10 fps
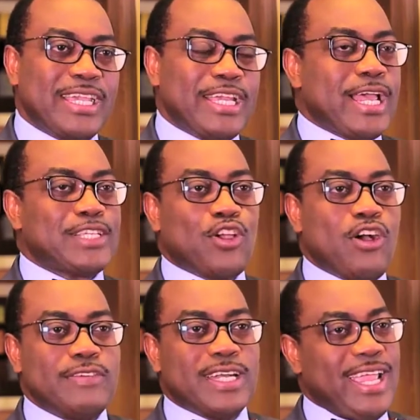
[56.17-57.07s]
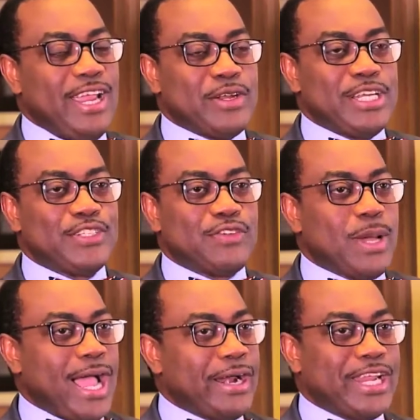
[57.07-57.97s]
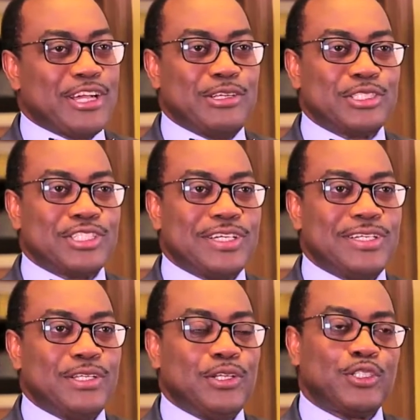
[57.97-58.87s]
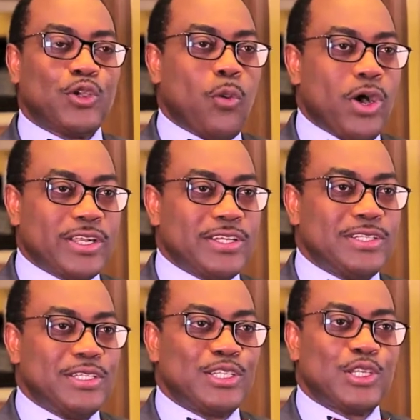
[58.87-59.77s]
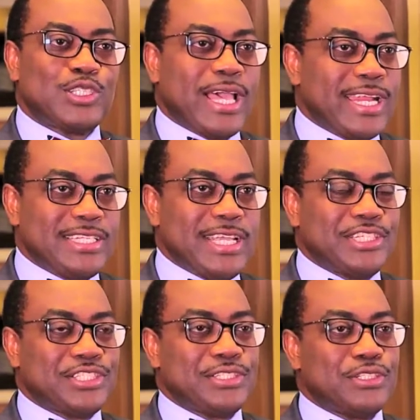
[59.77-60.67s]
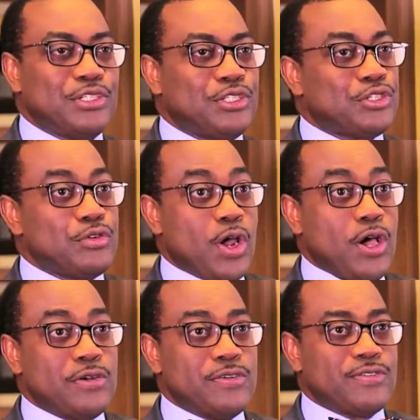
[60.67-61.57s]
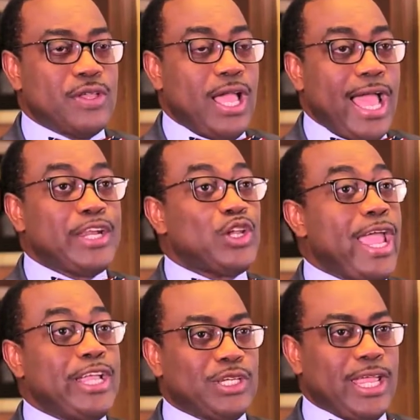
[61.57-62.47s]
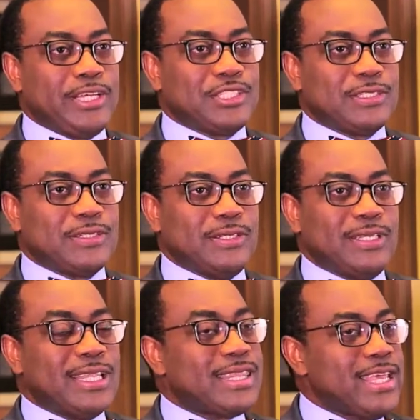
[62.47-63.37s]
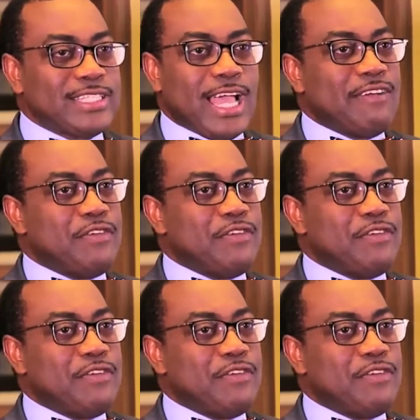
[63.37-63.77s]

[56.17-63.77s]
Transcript: It has covered areas from agriculture to water to sanitation to roads and to education. These are